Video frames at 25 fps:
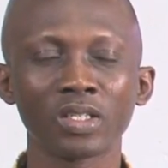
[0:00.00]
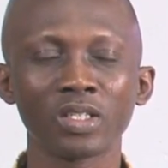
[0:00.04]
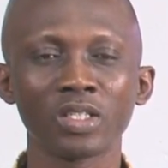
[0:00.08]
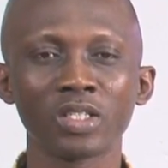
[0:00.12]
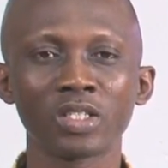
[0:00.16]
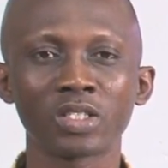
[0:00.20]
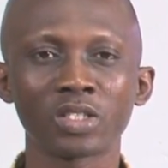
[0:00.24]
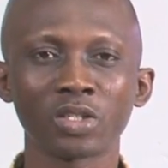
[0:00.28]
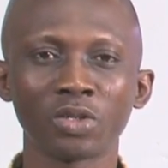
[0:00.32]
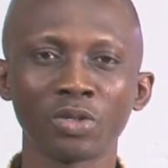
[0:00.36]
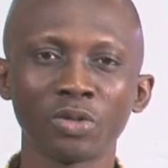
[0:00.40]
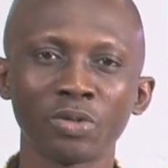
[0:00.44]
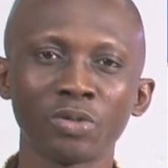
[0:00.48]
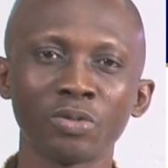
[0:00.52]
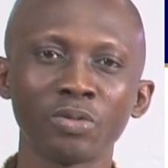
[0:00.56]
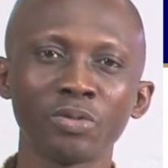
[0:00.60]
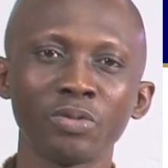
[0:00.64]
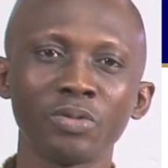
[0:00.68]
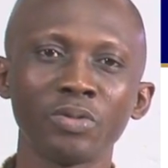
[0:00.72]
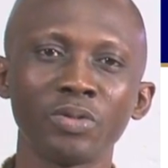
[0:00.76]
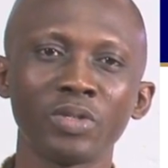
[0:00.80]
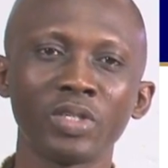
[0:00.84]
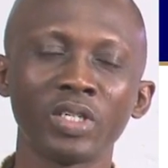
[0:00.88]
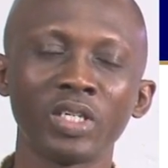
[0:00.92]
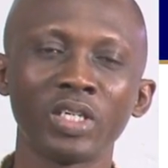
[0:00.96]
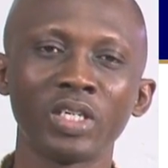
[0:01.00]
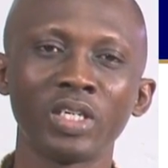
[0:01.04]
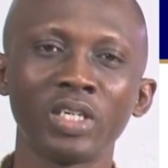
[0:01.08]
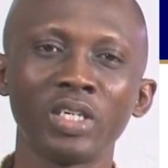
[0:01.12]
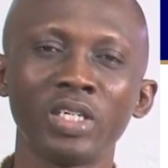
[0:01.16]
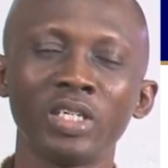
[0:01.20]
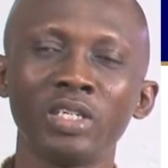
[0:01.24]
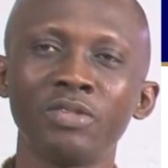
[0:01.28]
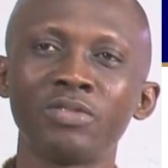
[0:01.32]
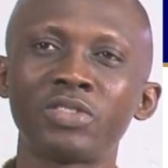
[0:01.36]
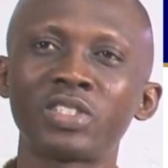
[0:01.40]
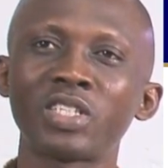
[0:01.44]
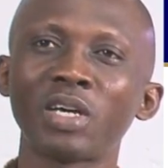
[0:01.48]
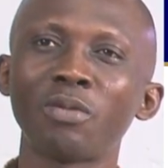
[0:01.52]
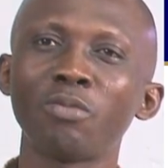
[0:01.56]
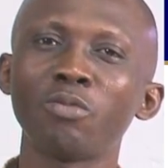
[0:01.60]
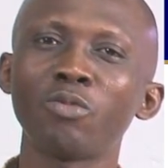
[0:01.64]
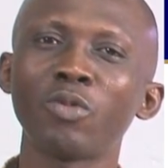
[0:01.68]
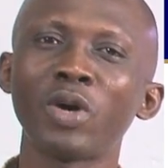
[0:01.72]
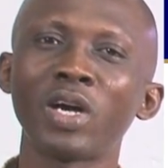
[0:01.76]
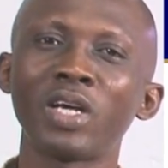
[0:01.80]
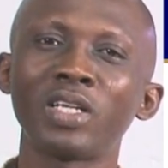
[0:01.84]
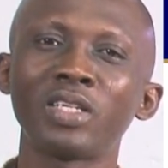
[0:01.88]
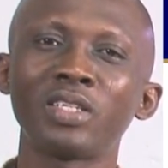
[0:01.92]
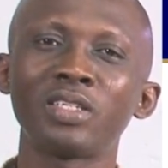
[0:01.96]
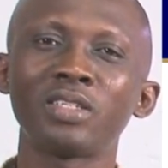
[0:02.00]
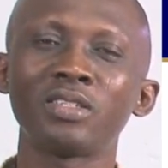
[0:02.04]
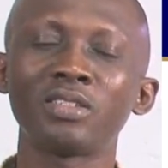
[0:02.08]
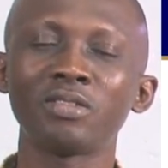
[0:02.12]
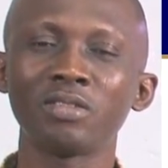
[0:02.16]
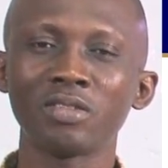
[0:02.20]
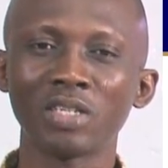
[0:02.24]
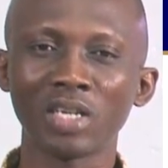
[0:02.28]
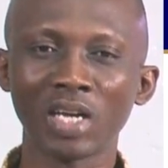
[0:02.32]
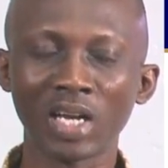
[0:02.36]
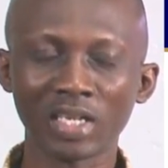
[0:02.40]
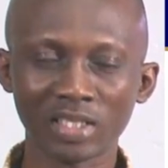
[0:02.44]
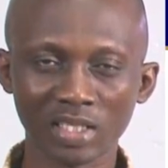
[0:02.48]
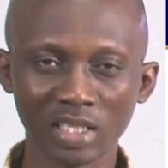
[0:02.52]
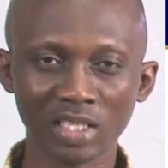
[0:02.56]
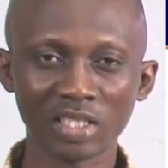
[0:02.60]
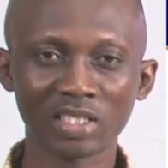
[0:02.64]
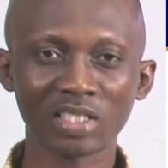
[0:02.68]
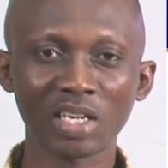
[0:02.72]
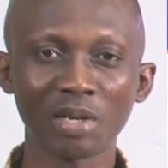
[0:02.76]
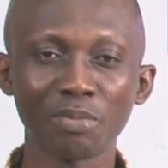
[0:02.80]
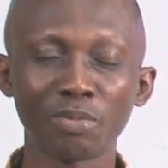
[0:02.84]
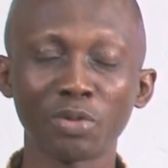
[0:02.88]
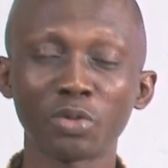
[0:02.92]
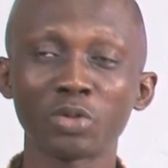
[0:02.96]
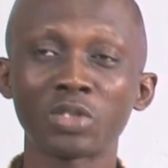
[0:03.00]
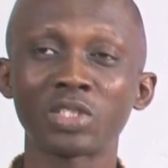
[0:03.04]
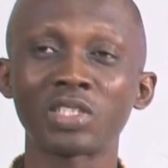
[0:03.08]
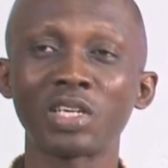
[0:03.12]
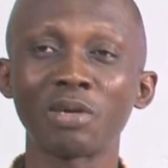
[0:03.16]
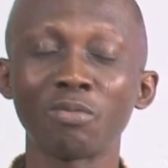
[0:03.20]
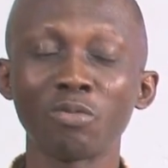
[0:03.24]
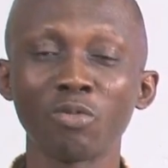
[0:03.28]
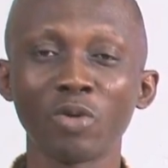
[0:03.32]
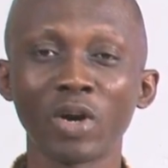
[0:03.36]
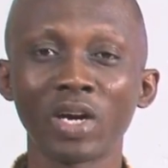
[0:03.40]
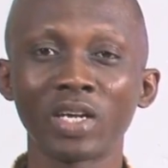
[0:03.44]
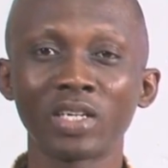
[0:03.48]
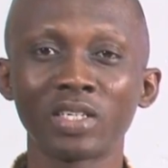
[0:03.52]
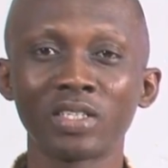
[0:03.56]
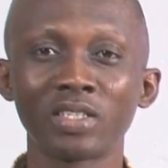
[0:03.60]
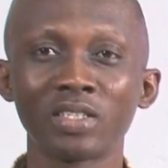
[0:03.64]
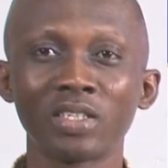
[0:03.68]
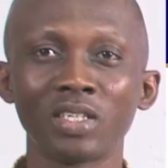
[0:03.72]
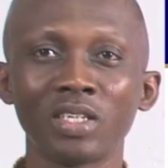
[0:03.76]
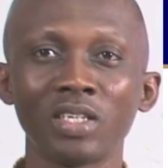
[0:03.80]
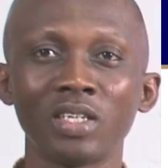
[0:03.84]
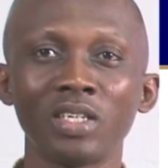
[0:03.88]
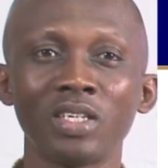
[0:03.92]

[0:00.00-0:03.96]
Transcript: So if someone, as an example, someone